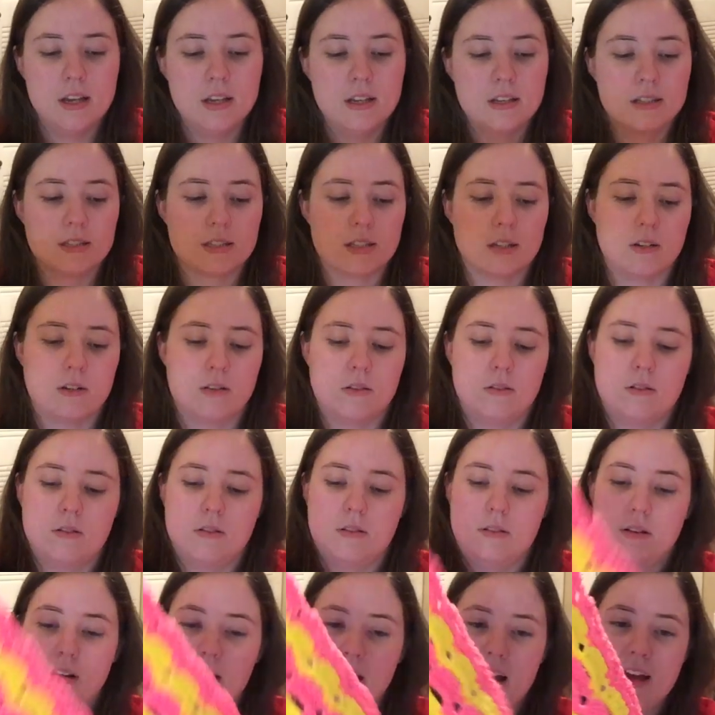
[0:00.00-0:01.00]
So
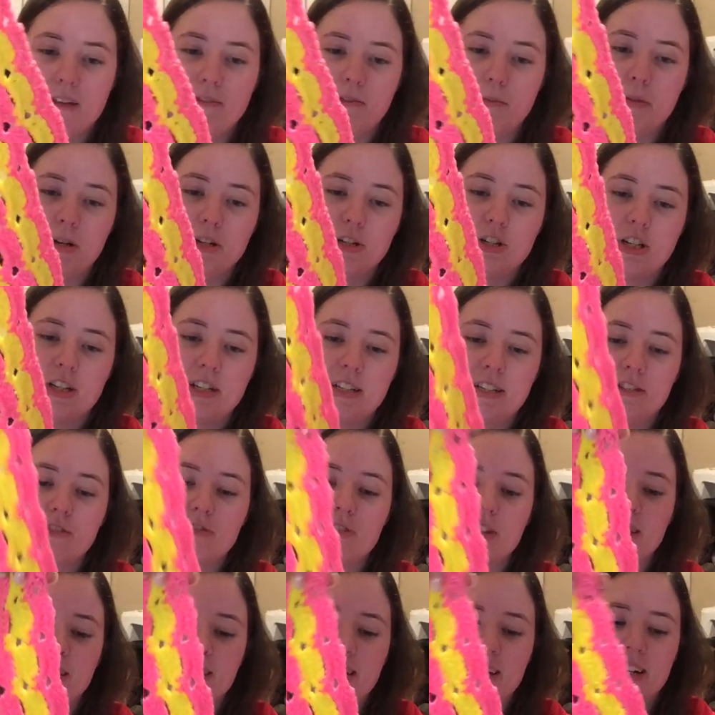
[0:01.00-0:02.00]
I have a bunch of ends
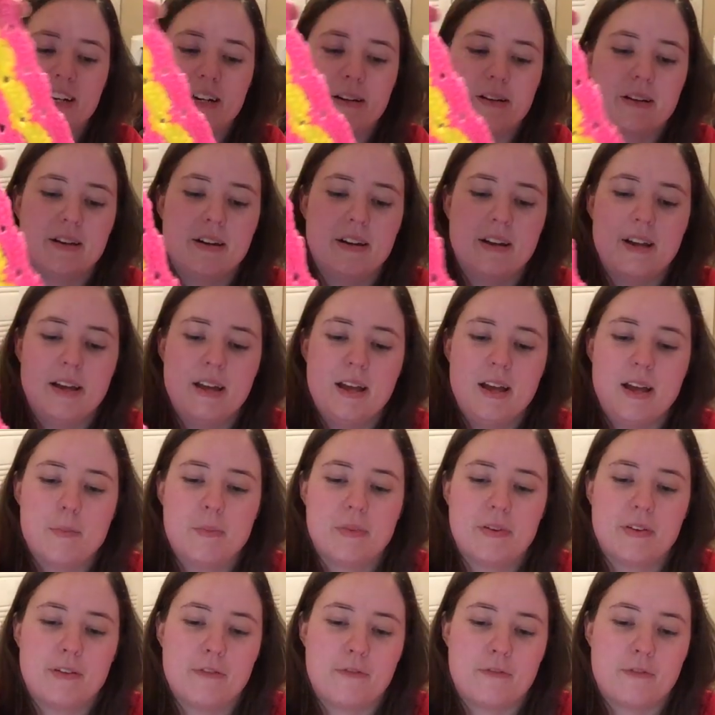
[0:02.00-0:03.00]
right there,
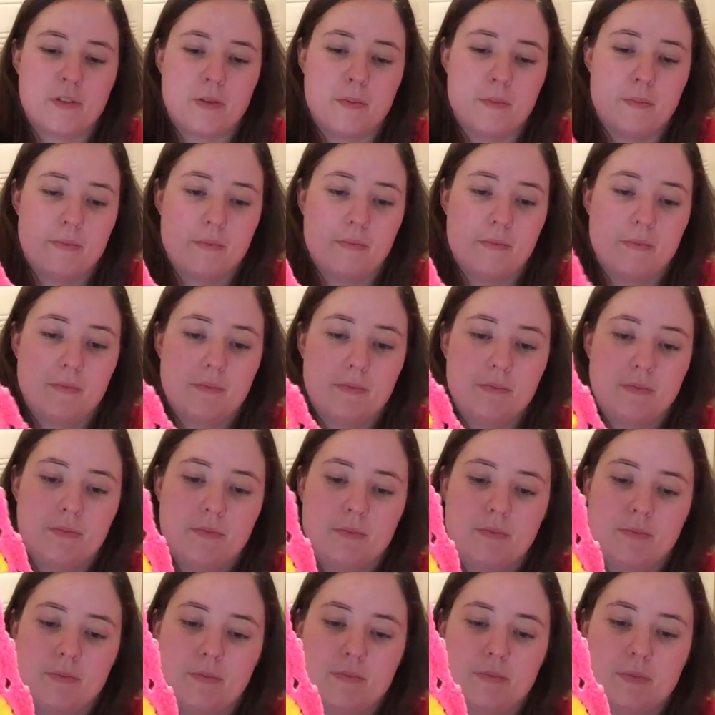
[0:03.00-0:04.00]
but from
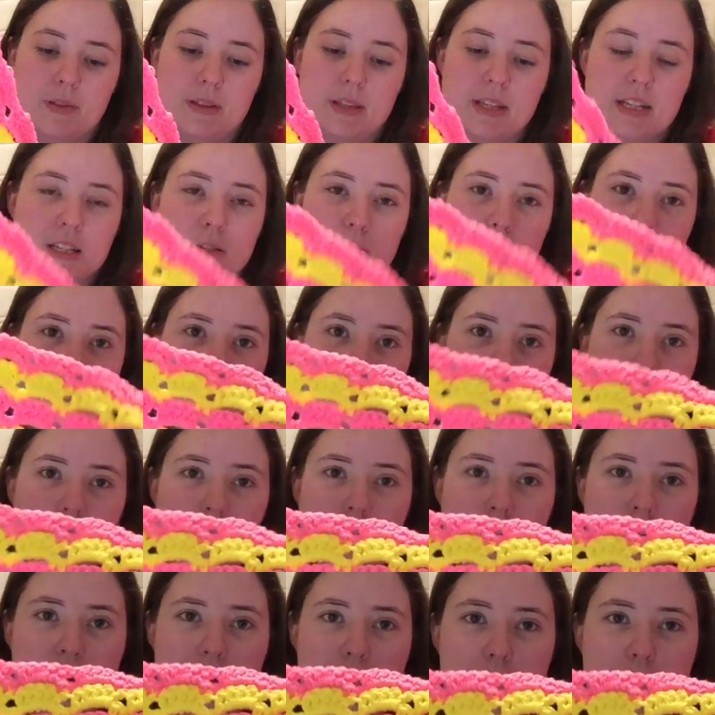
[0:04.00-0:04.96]
this one on,